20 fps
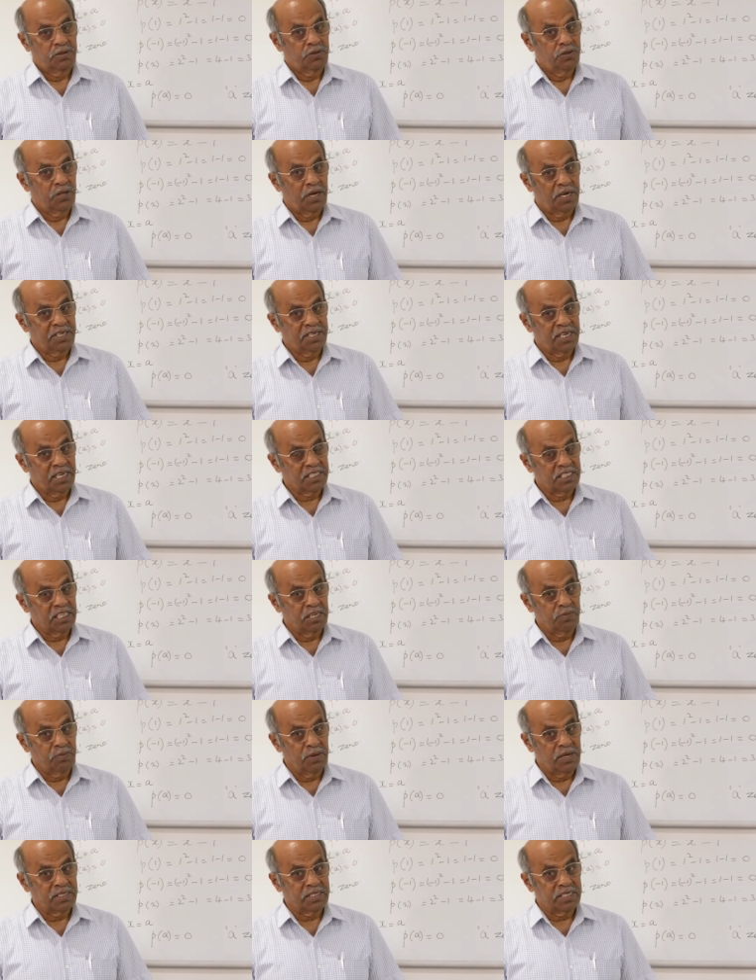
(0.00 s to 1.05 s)
That
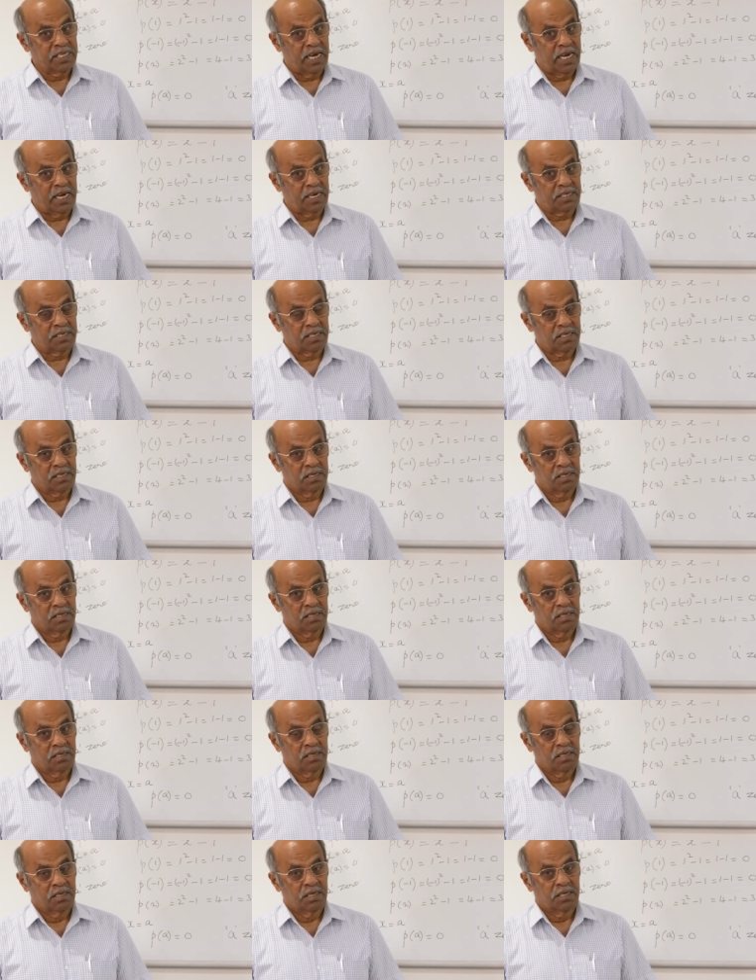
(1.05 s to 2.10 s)
doesn't mean that
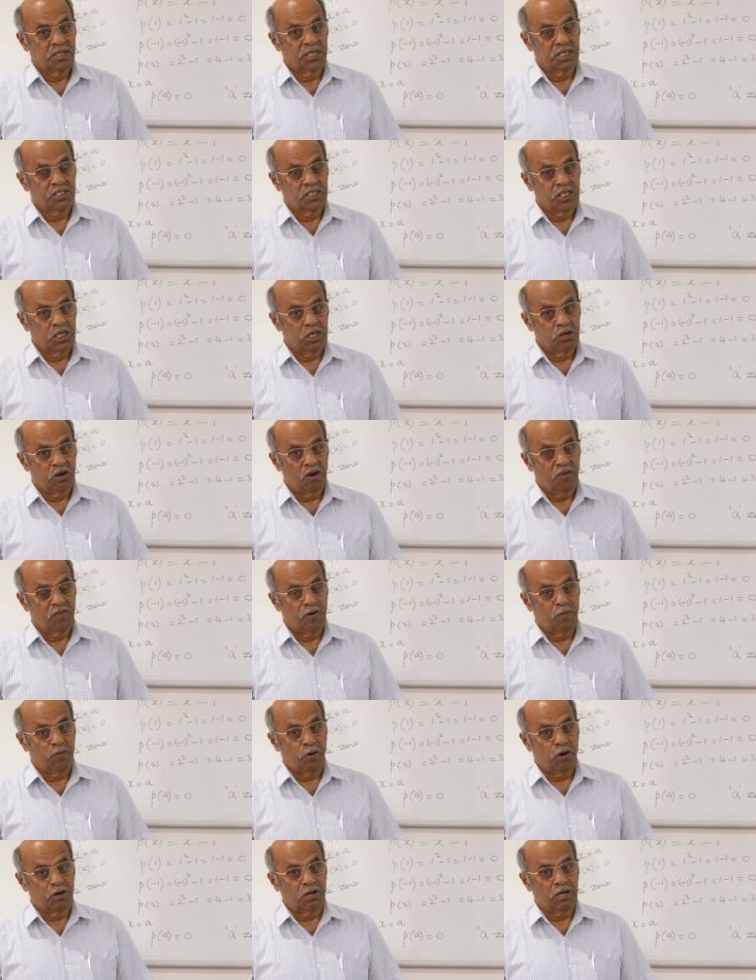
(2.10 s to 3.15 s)
the 0 of
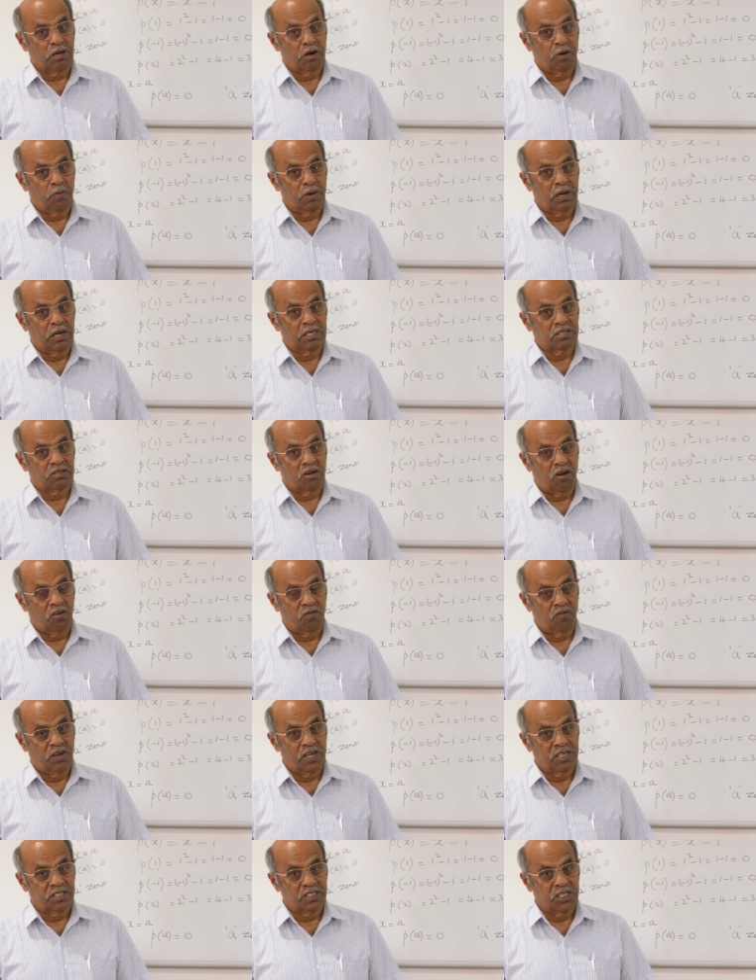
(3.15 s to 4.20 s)
a polynomial is
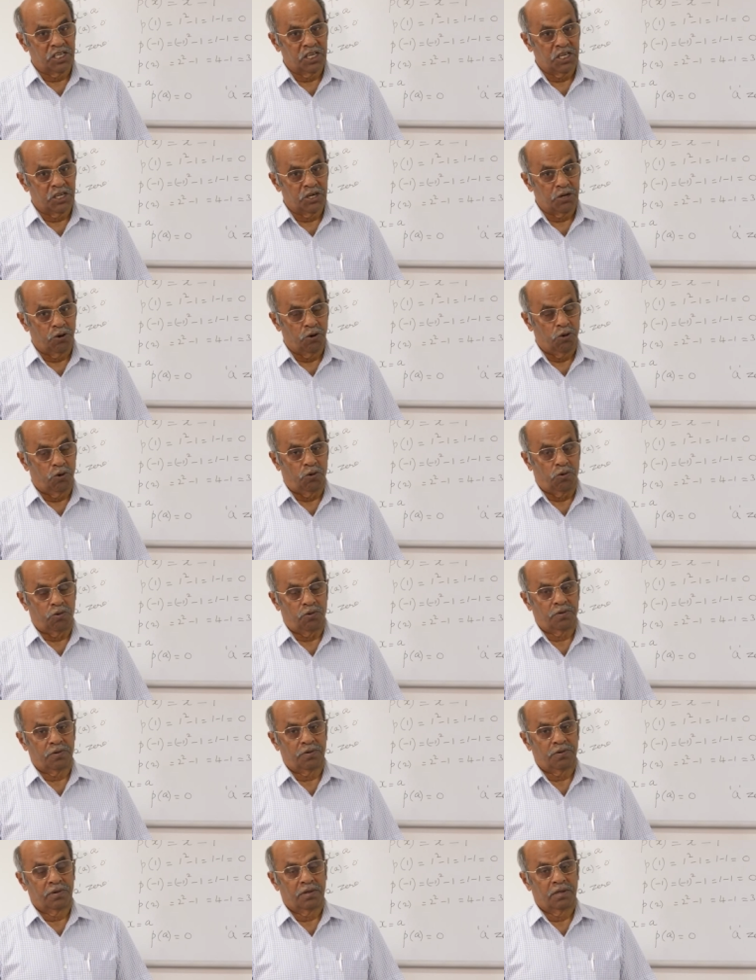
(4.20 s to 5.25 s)
always 0.
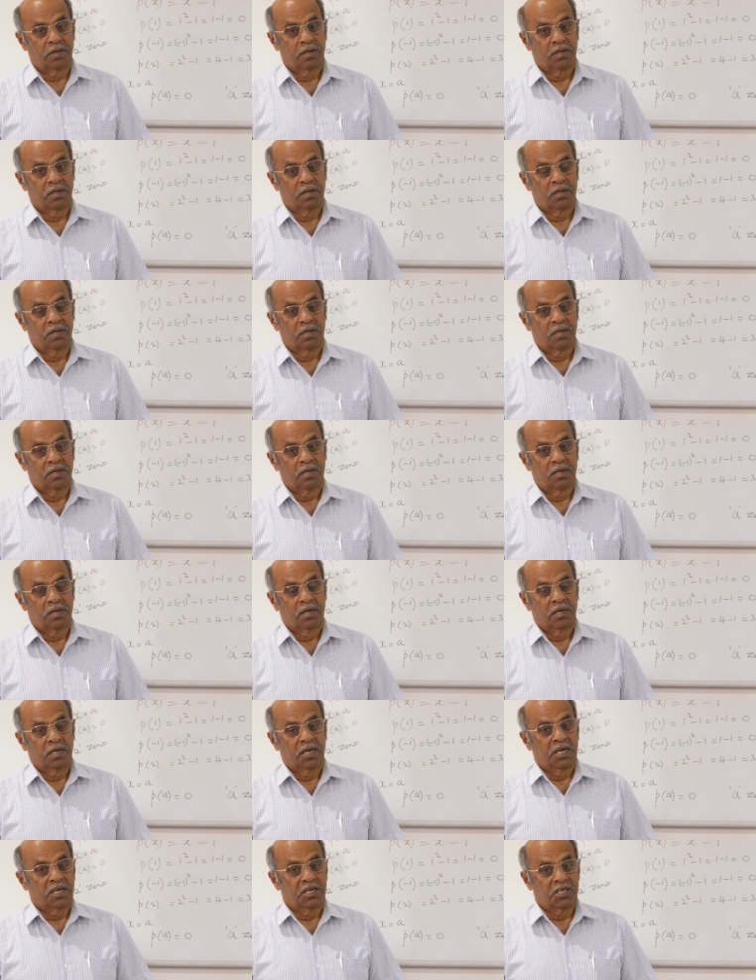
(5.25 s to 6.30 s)

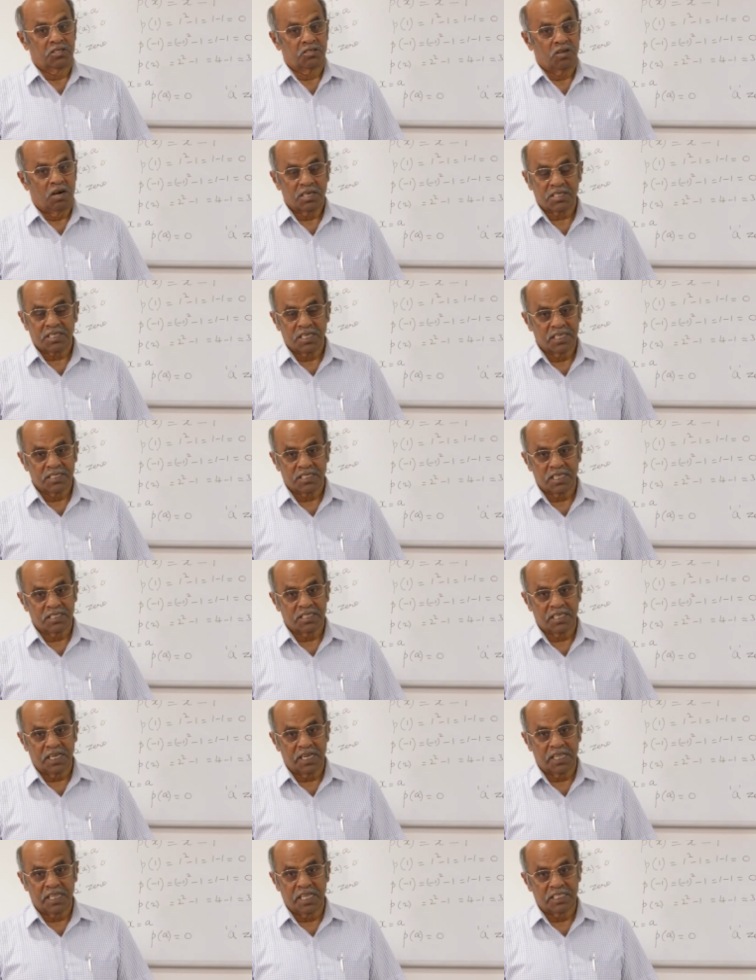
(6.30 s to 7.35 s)
It is not
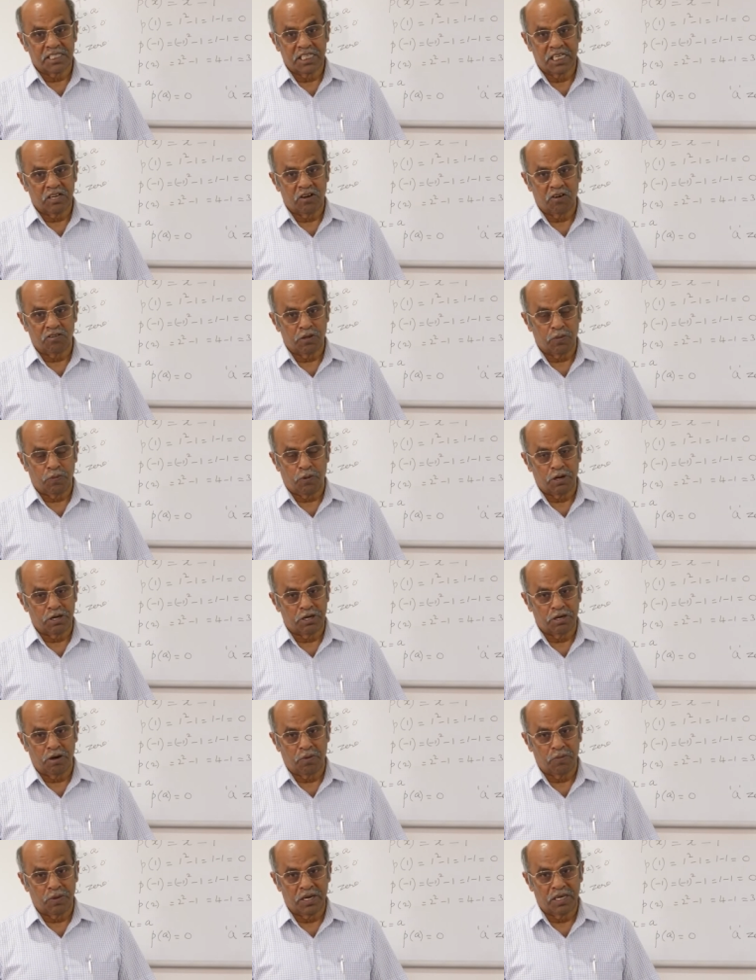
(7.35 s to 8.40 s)
necessary the 0 of the
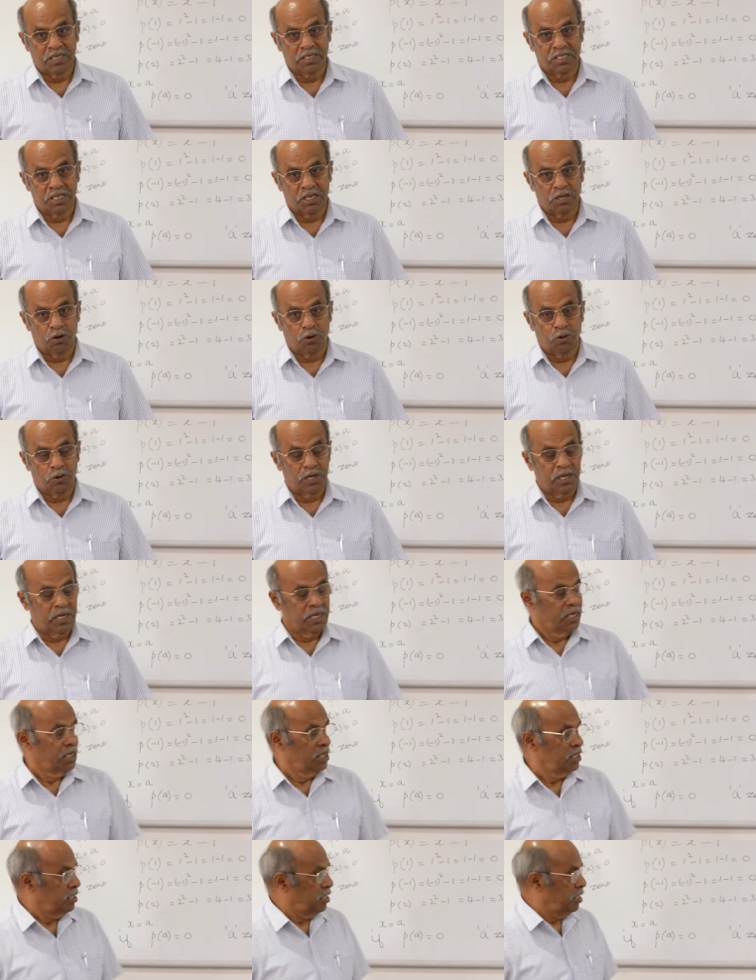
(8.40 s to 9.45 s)
polynomial is 0 only.
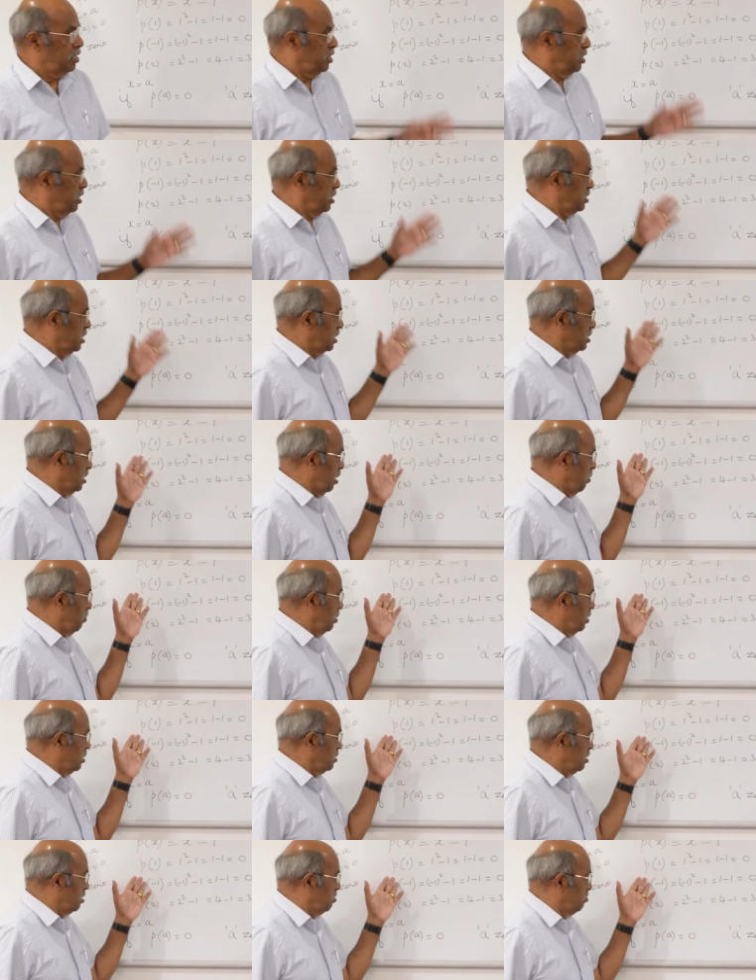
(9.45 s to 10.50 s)
In this example
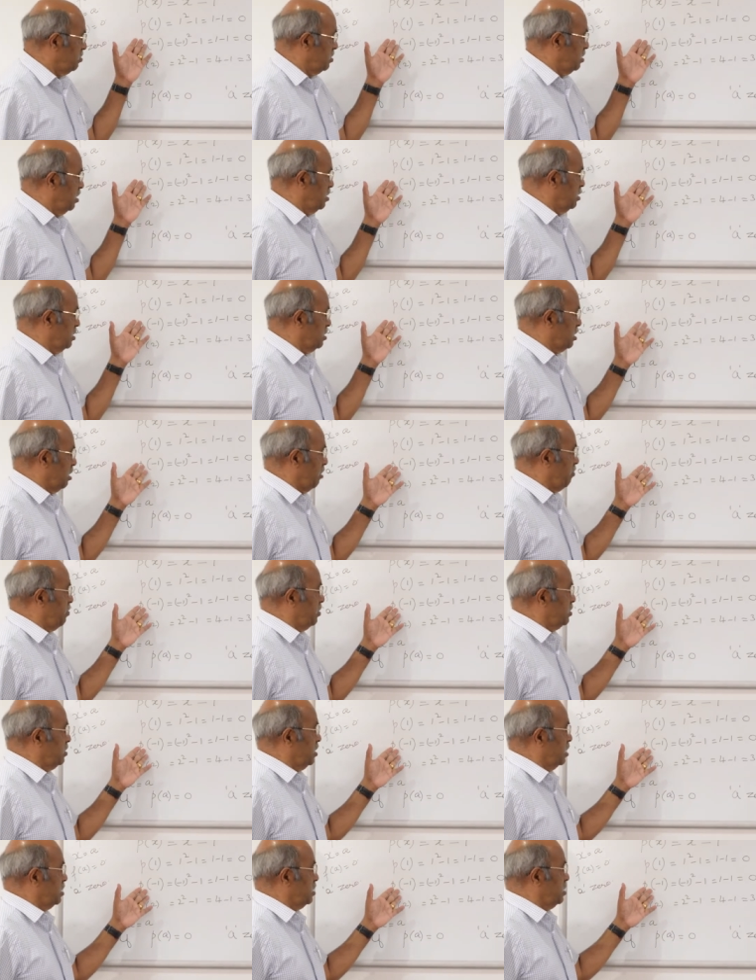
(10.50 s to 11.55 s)
itself,
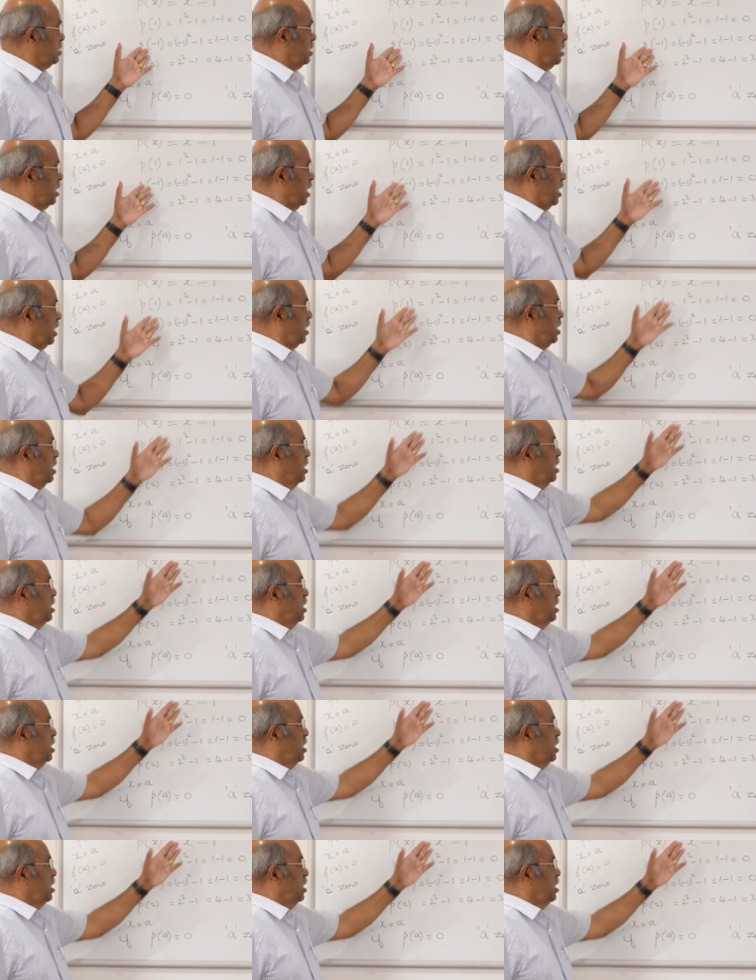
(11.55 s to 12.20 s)
just see that